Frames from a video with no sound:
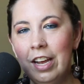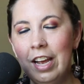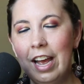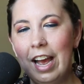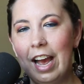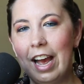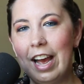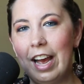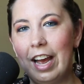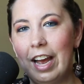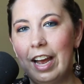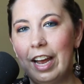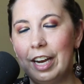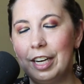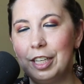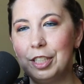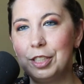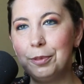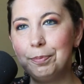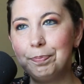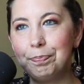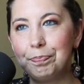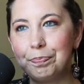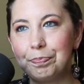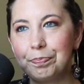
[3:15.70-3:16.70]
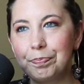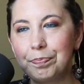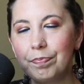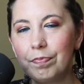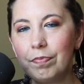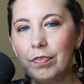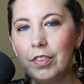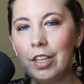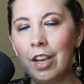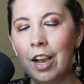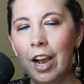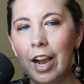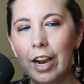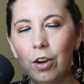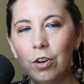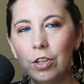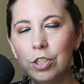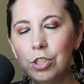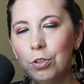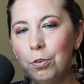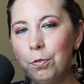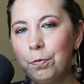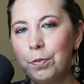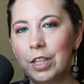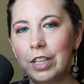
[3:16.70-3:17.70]
And I
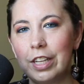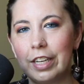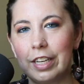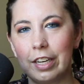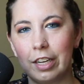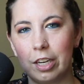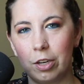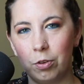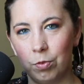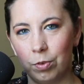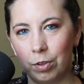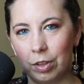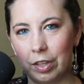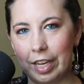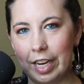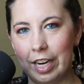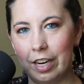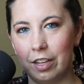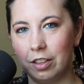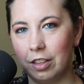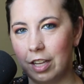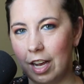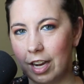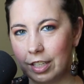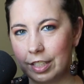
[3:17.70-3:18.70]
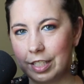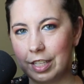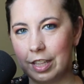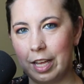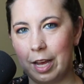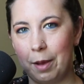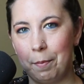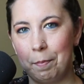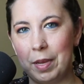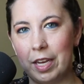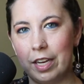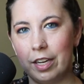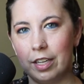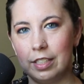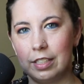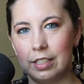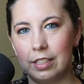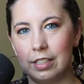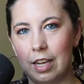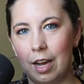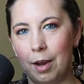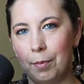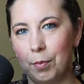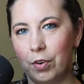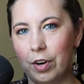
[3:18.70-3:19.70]
also feel like I could relate a lot to them
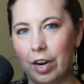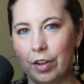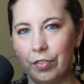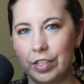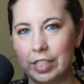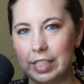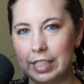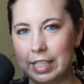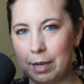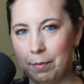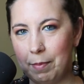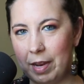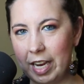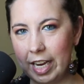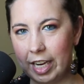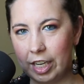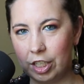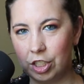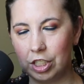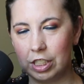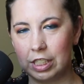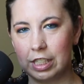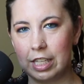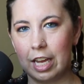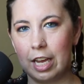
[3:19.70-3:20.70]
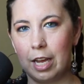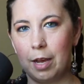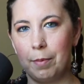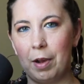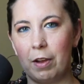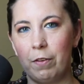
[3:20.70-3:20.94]
because I'm around the same age as them.